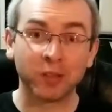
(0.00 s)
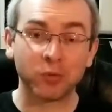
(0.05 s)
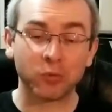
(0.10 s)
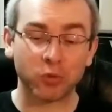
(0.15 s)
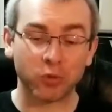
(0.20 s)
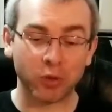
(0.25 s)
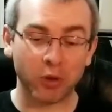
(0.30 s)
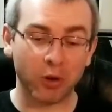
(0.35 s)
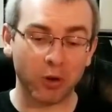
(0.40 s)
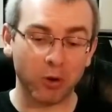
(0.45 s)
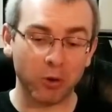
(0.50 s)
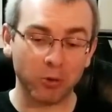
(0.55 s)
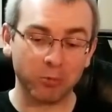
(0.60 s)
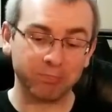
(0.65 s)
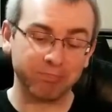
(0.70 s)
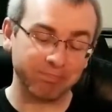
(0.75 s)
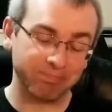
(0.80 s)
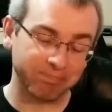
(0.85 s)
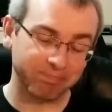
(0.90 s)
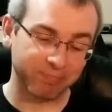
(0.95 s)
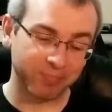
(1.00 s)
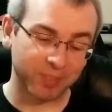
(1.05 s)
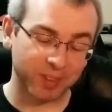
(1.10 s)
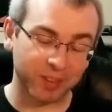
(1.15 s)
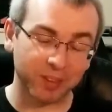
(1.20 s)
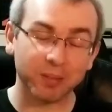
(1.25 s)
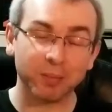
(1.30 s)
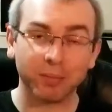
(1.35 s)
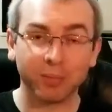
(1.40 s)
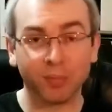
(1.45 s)
So,
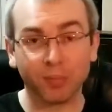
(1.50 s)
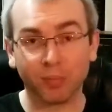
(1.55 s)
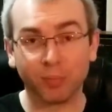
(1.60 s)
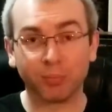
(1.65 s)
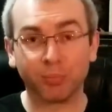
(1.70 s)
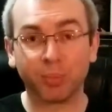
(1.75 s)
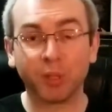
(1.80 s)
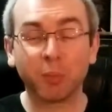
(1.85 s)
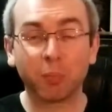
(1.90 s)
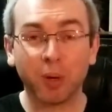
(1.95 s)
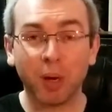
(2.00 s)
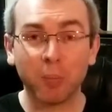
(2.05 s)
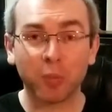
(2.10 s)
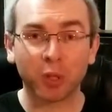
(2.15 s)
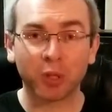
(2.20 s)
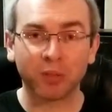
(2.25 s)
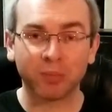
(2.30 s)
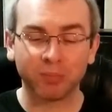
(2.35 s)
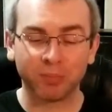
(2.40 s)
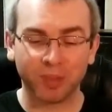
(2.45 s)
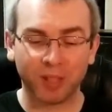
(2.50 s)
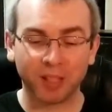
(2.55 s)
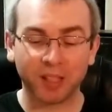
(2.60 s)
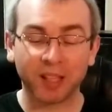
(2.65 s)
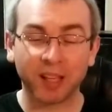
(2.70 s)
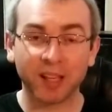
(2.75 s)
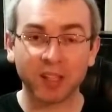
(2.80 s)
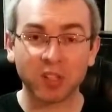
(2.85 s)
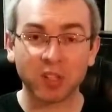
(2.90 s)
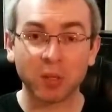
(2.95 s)
big bummer, I
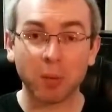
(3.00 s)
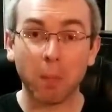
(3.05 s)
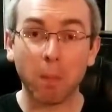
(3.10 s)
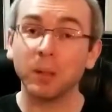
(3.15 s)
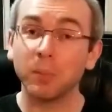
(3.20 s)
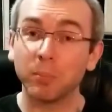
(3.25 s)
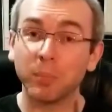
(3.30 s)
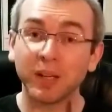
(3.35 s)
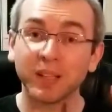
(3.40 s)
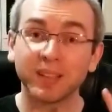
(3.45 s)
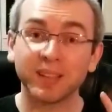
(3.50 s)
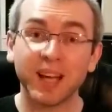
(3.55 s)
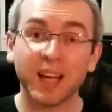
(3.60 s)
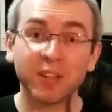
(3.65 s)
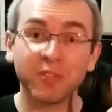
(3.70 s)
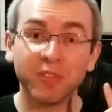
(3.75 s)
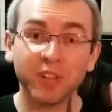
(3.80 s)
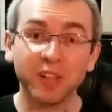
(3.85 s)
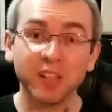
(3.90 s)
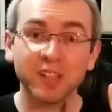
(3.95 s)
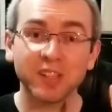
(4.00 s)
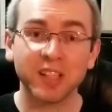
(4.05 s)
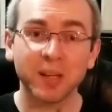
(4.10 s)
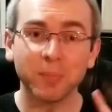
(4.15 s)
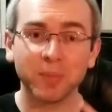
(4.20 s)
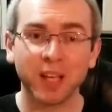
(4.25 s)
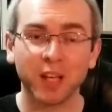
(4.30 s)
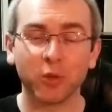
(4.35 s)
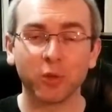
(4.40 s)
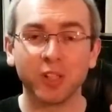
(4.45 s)
guess, but that very
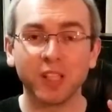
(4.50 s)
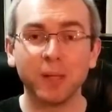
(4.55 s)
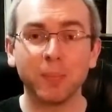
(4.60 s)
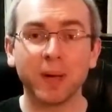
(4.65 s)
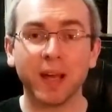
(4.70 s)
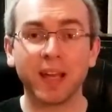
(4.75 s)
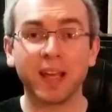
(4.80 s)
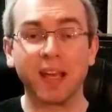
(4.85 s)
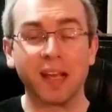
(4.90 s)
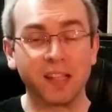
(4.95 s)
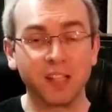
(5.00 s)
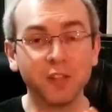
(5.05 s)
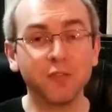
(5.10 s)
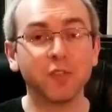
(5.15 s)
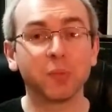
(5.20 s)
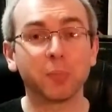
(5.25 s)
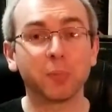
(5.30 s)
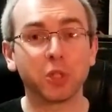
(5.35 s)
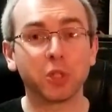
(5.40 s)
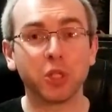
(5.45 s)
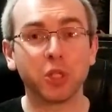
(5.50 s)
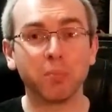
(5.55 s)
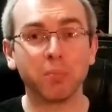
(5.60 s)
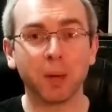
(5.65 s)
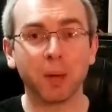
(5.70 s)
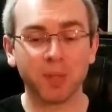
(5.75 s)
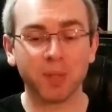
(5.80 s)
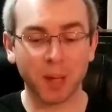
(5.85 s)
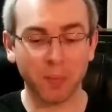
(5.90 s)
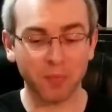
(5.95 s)
same day on eBay, a different machine
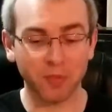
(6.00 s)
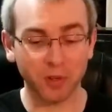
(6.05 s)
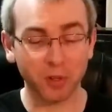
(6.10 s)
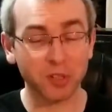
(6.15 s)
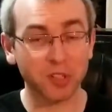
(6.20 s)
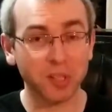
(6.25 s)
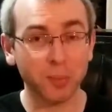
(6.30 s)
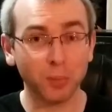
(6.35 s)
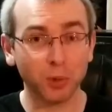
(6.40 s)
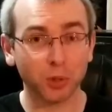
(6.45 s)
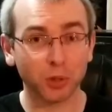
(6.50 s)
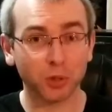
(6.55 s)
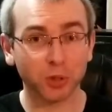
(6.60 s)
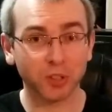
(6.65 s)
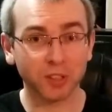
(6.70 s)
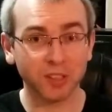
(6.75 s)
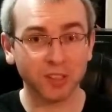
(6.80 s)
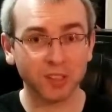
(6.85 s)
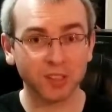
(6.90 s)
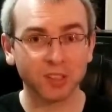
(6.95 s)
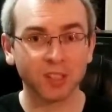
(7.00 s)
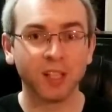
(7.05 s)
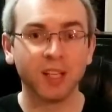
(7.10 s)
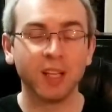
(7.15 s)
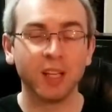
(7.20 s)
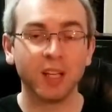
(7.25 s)
popped up very similar to this,